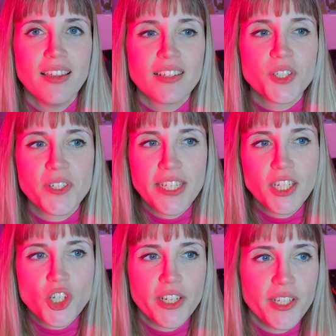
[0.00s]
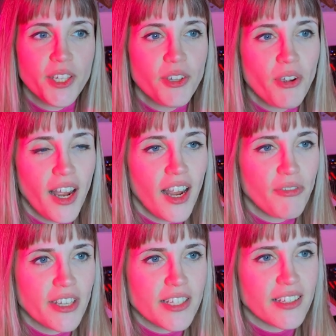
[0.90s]
So essentially you
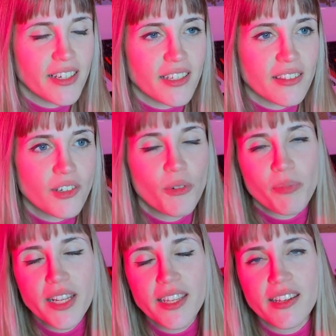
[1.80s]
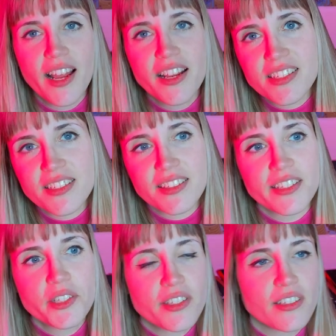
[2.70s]
have, it's like the complete
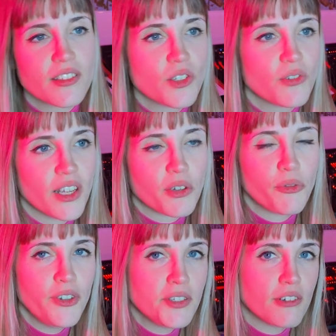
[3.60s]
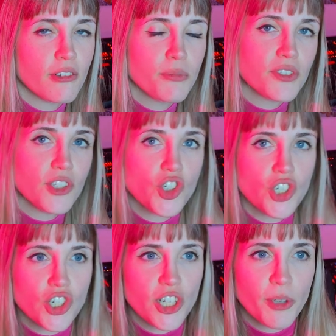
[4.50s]
antithesis to like physical
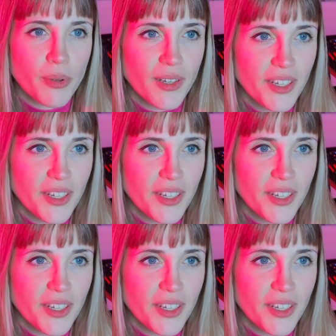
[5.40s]
musicianship.